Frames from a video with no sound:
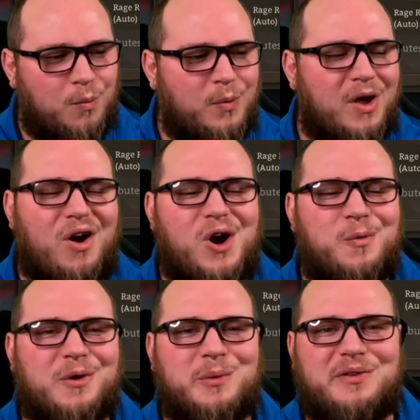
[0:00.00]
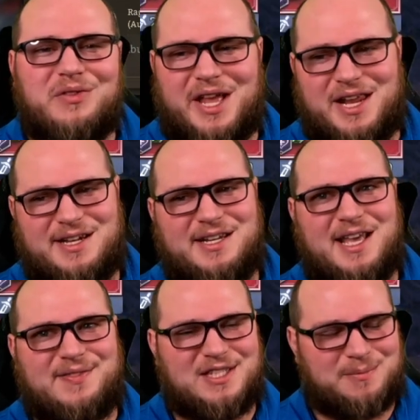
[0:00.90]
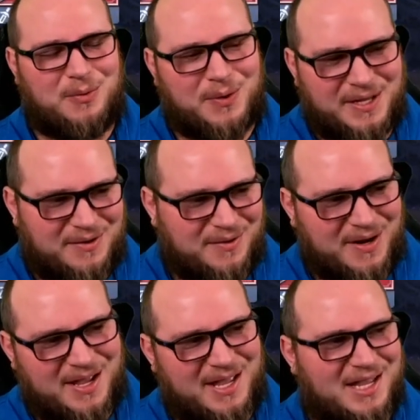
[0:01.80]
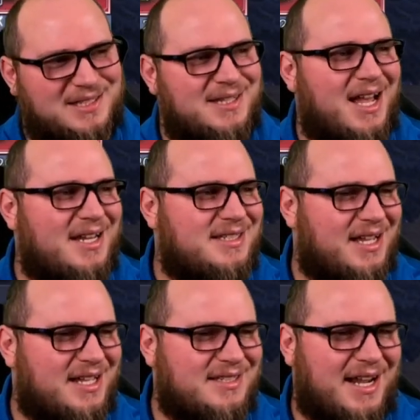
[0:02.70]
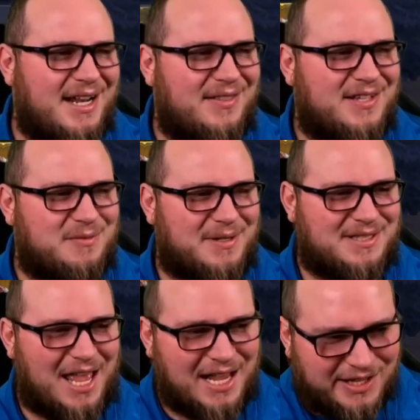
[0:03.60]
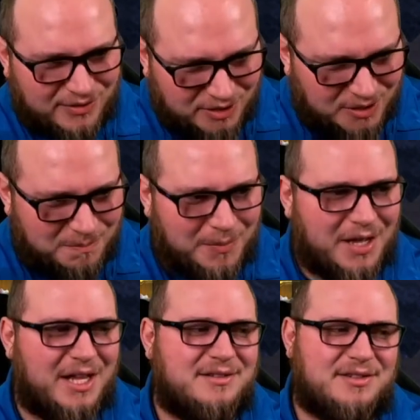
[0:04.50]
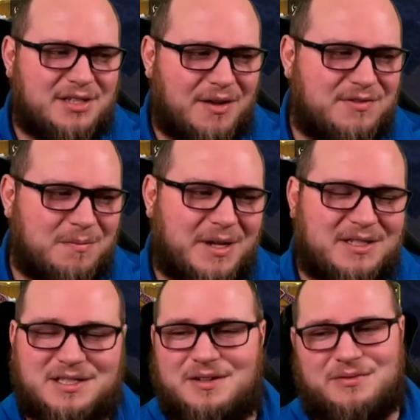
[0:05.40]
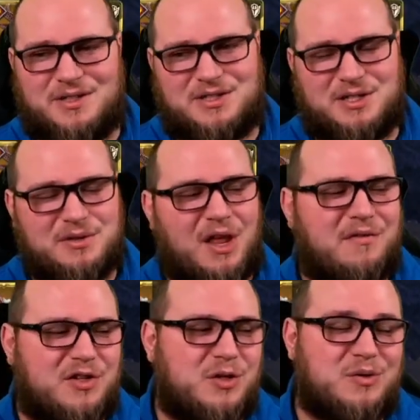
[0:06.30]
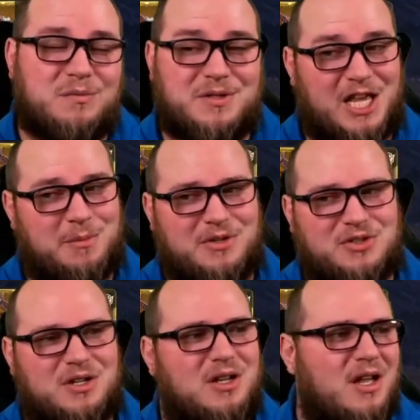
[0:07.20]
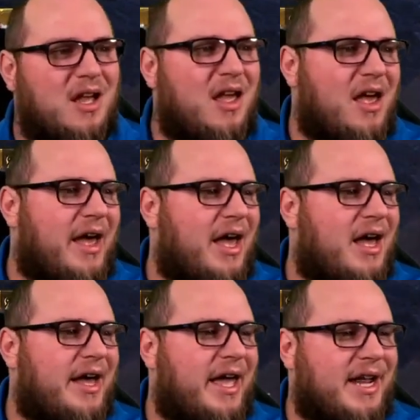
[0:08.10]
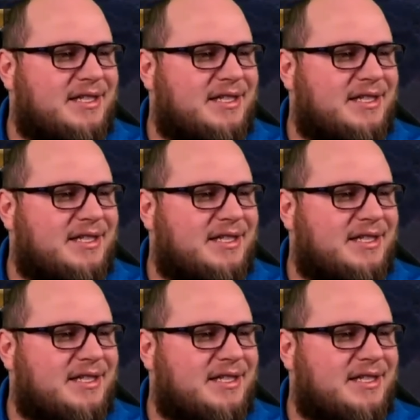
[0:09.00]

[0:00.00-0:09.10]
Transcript: we are where we've landed at this point, right? It's not anything spectacular, but it's enough to make difference, enough to do some damage. I